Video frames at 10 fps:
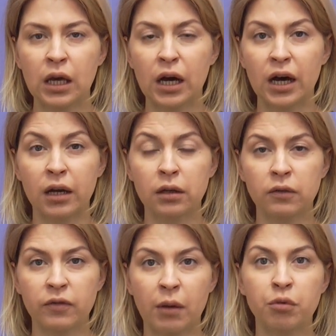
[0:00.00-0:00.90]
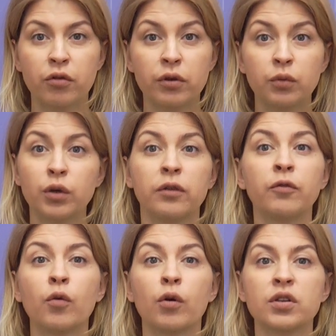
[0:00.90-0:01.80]
On February
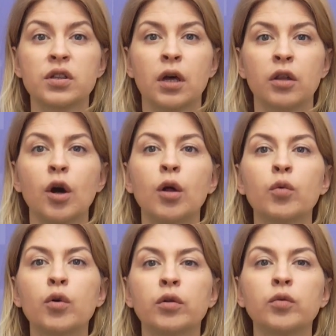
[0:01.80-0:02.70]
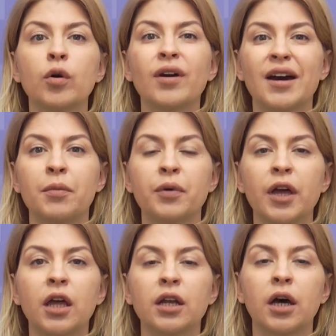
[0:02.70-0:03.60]
24th, the whole world woke
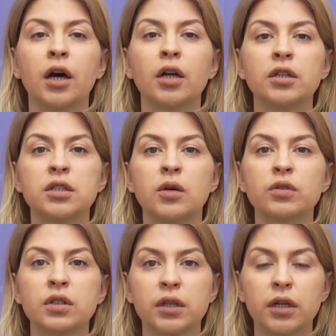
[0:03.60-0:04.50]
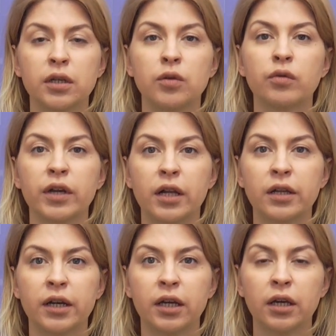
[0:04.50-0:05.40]
up in a totally new
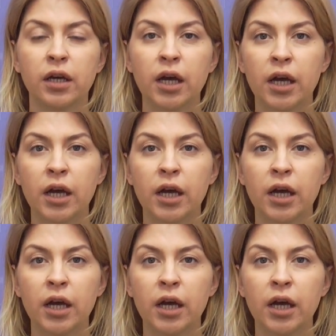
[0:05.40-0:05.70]
reality,